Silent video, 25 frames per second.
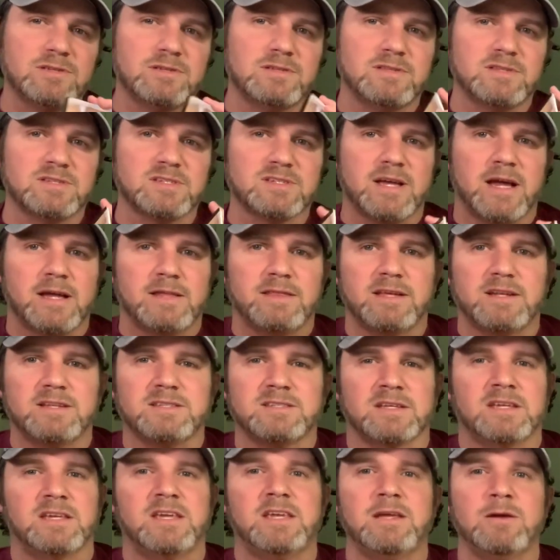the sign that it's
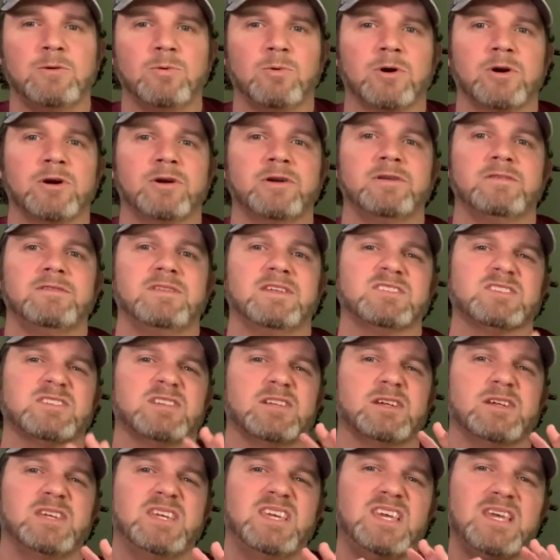a keyword that's
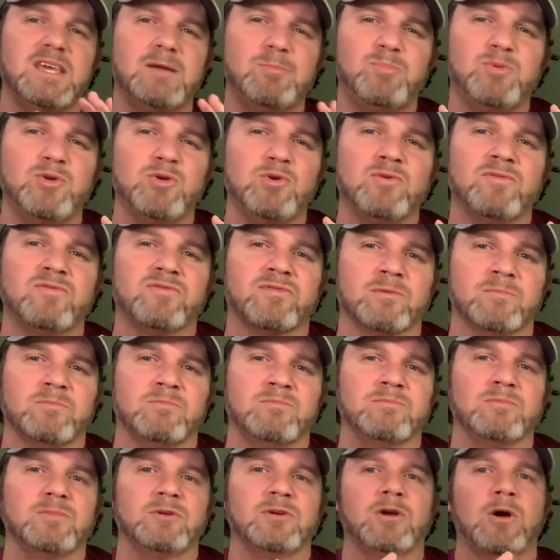going to keep you
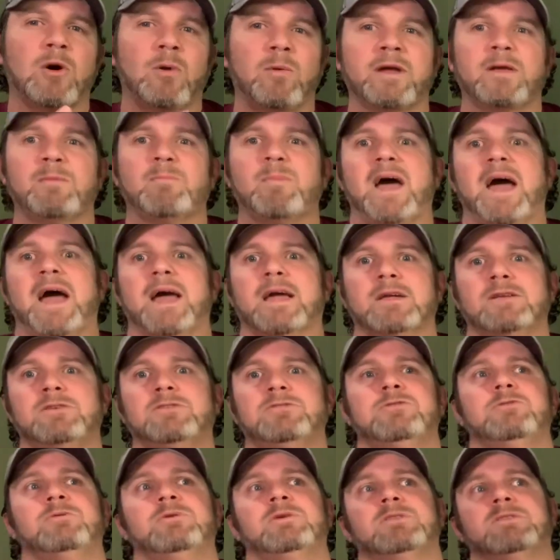from going back and
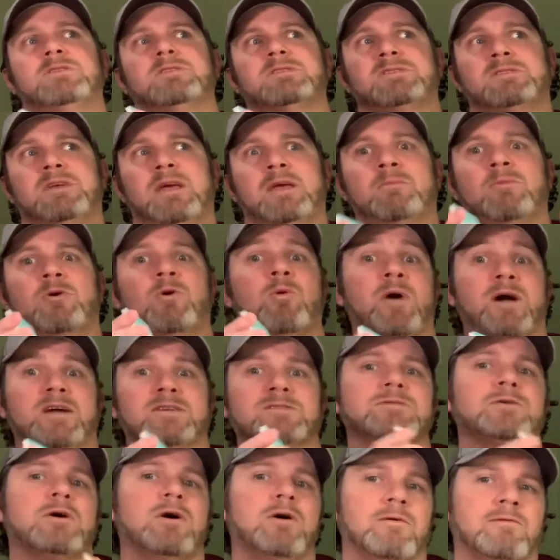doing the same
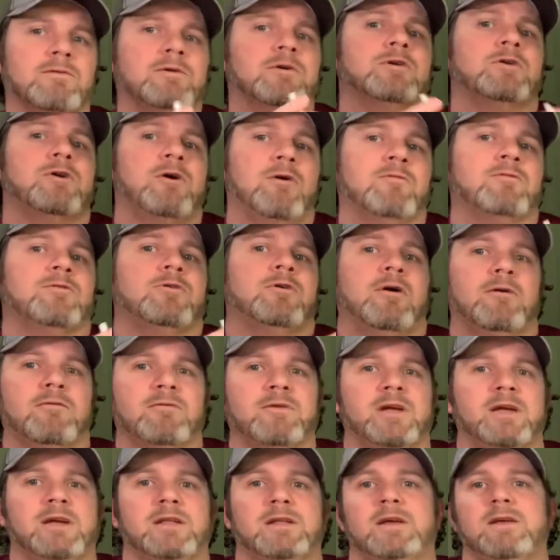quest over and over and over again.